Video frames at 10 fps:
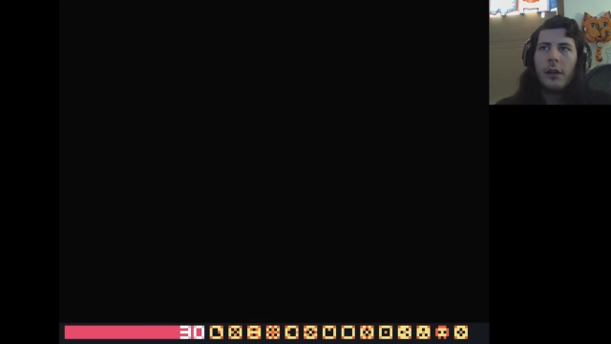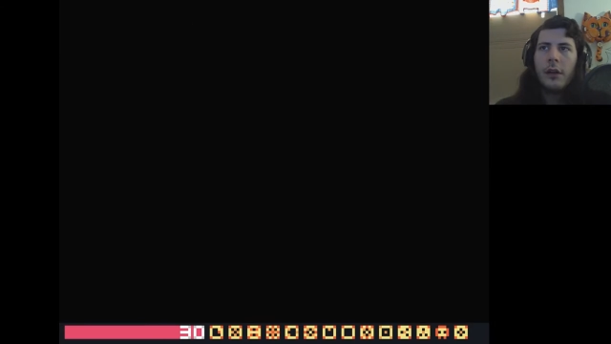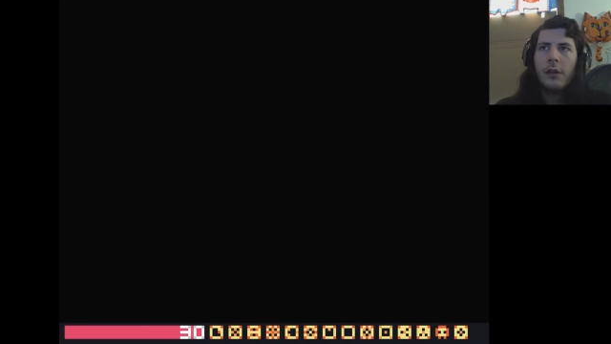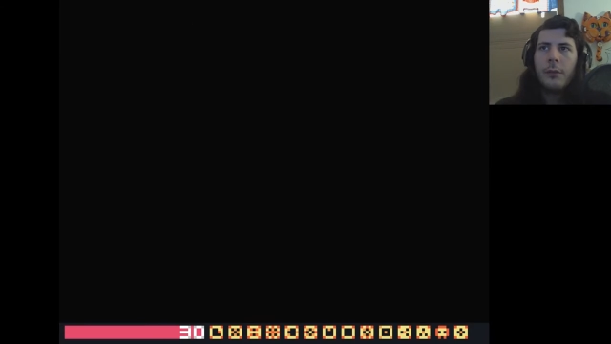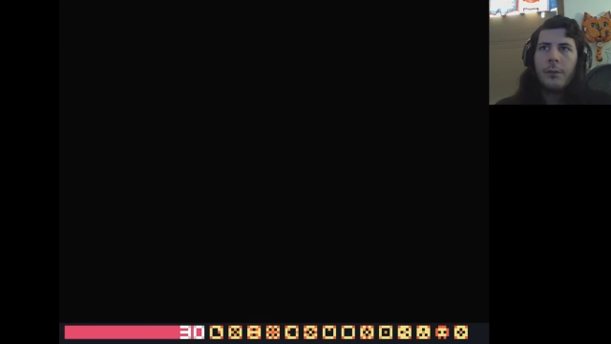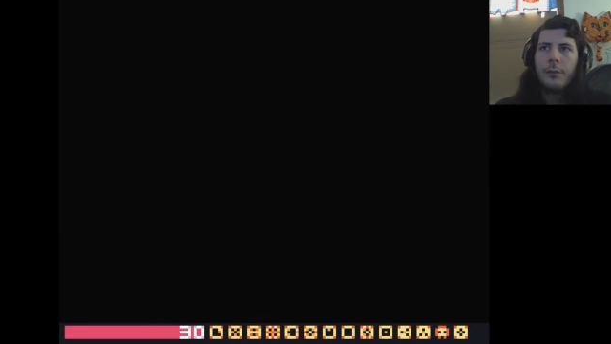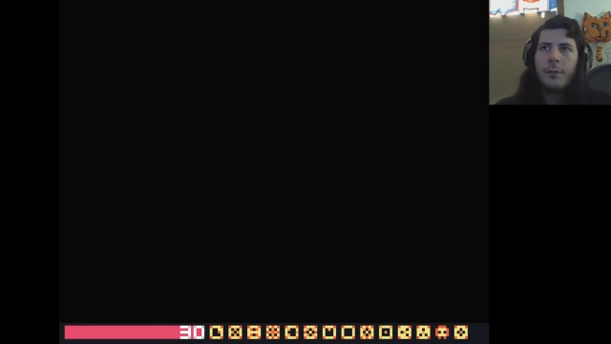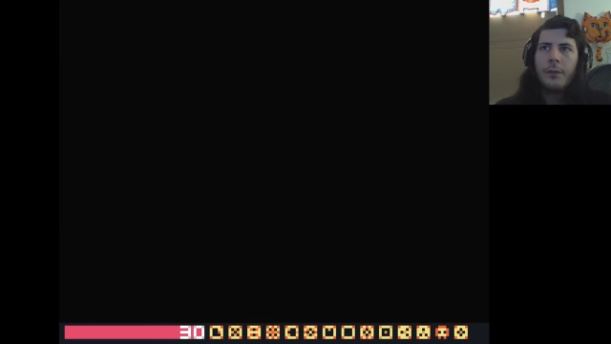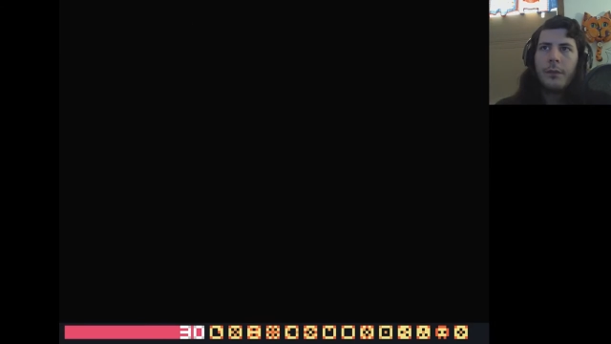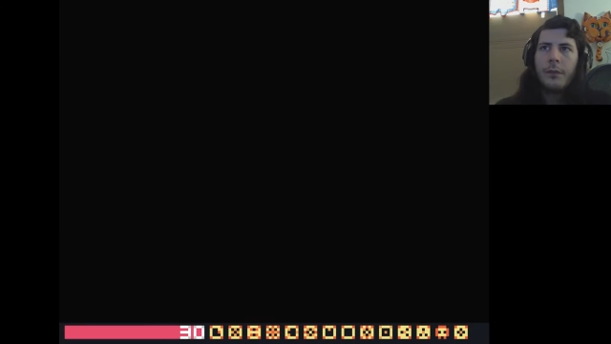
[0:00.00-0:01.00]
we go.
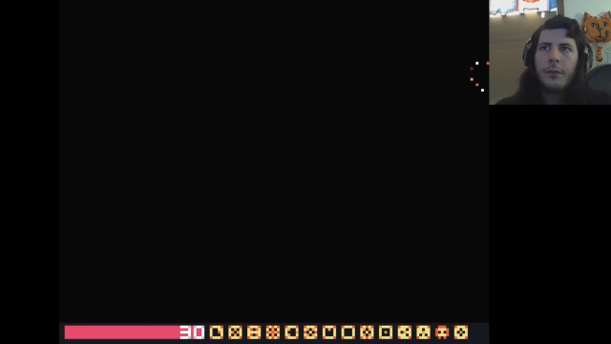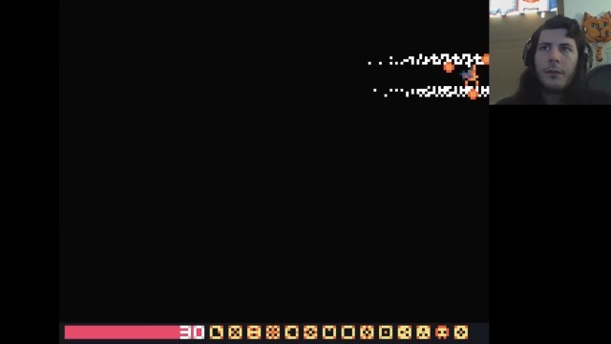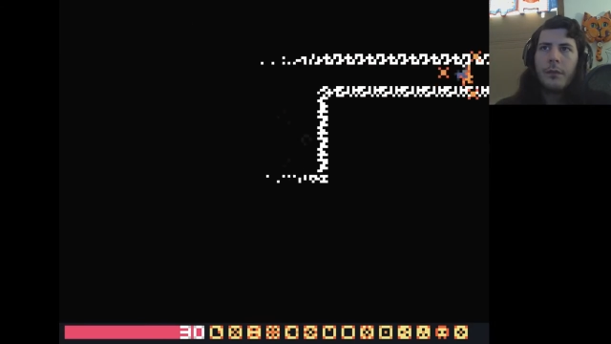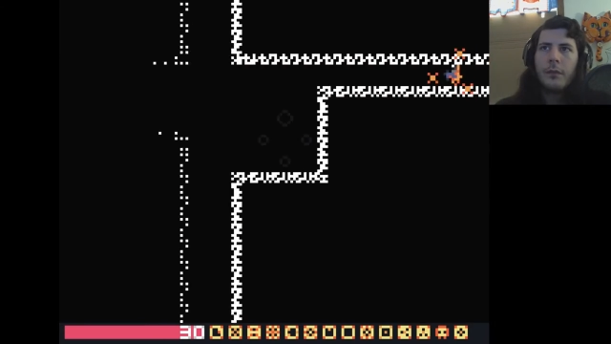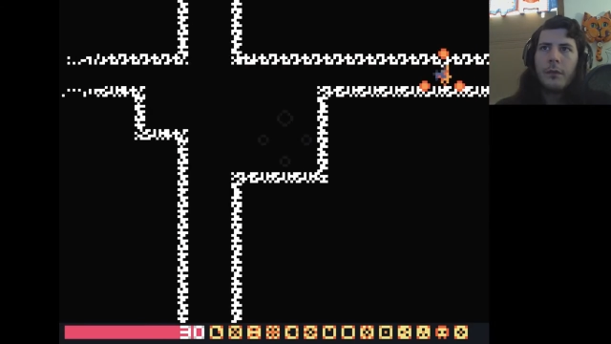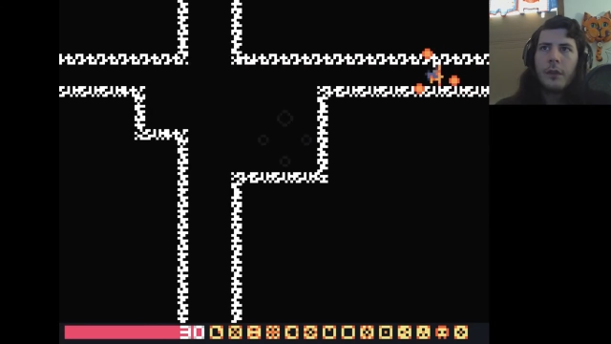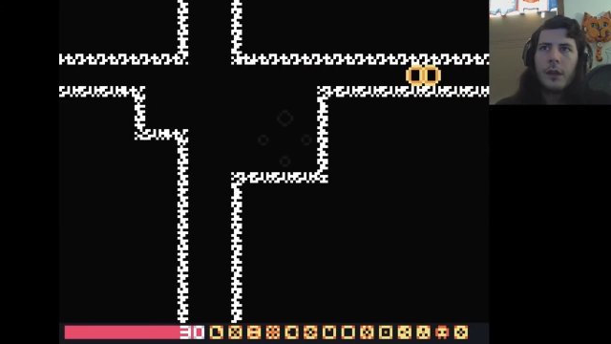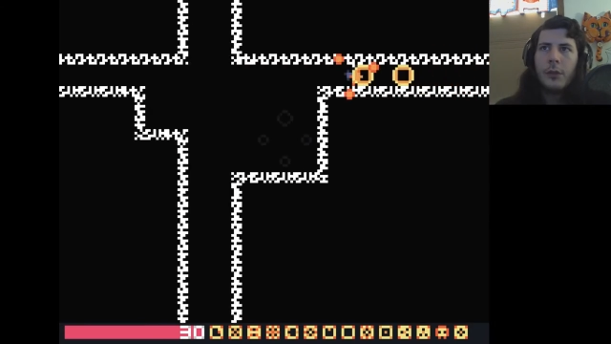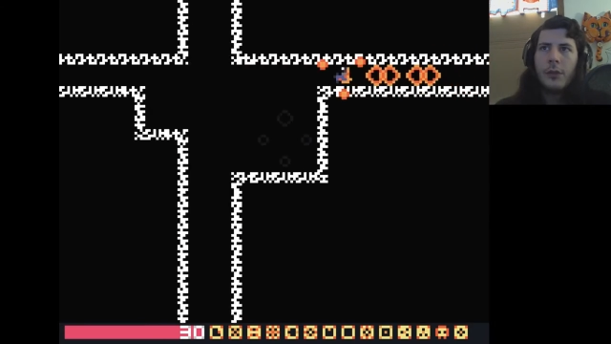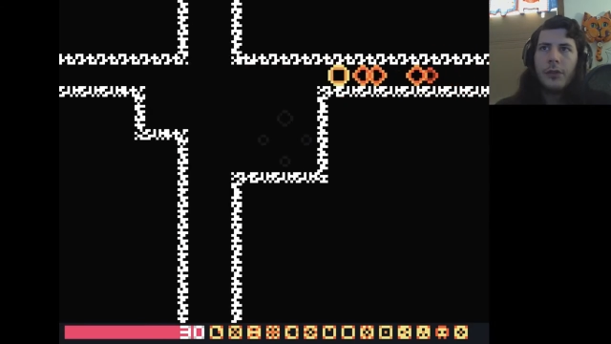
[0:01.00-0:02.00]
I
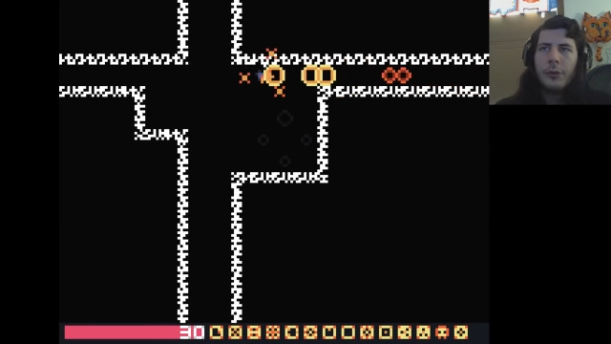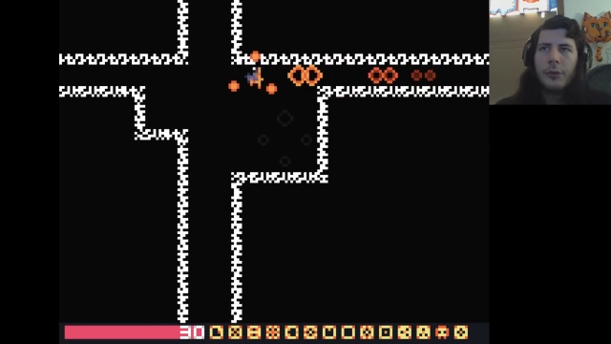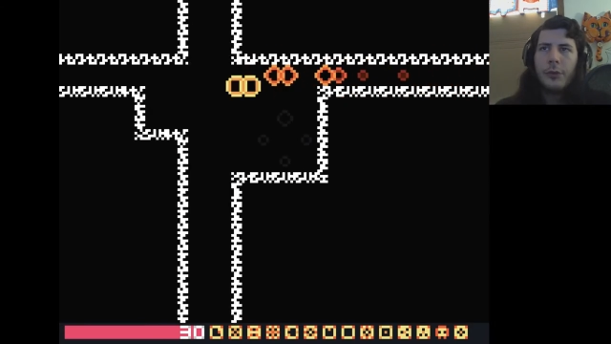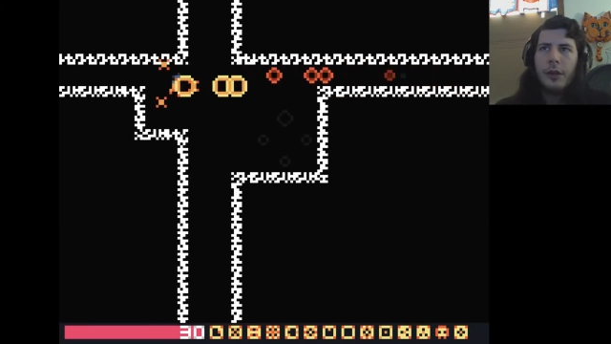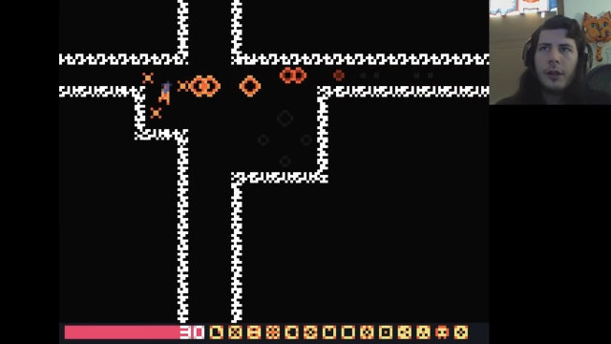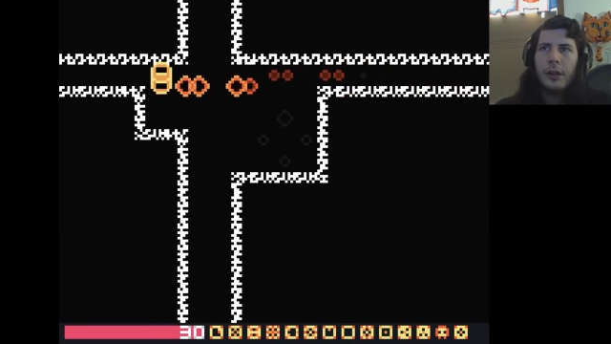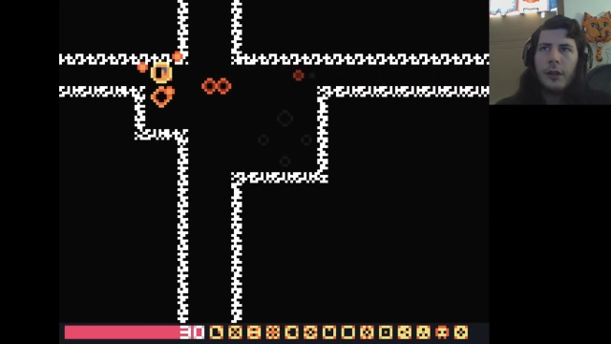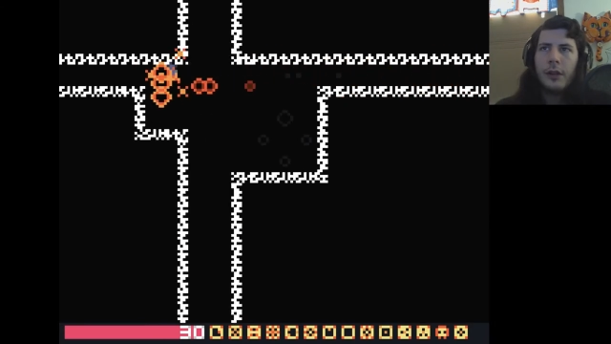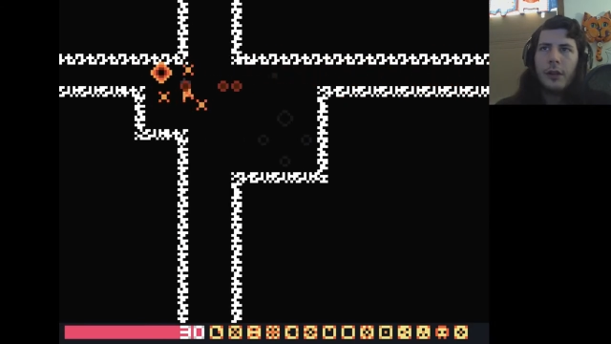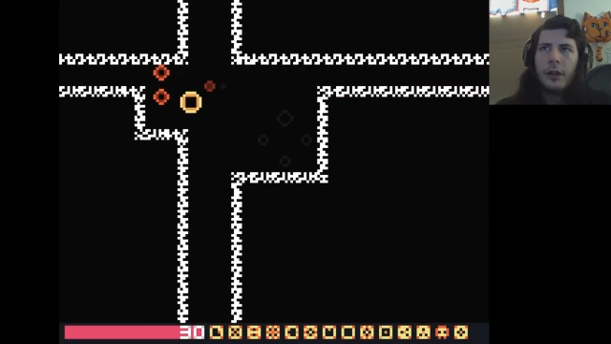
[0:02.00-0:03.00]
think it was through
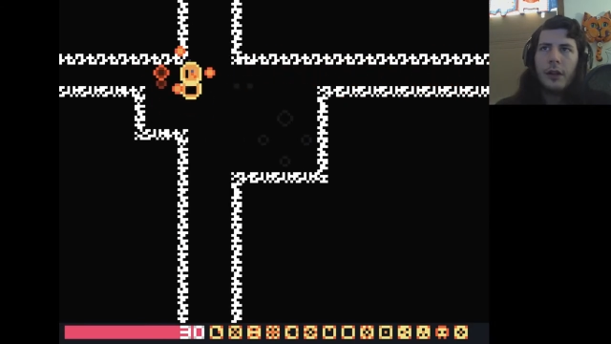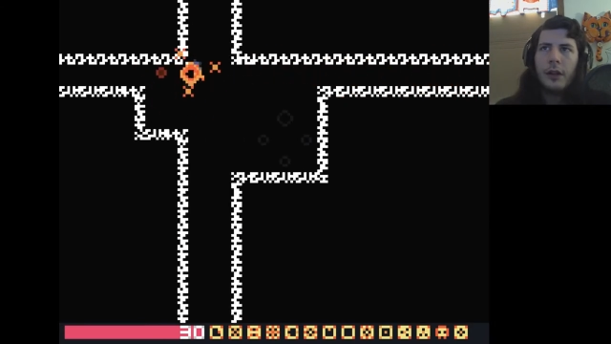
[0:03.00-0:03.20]
here.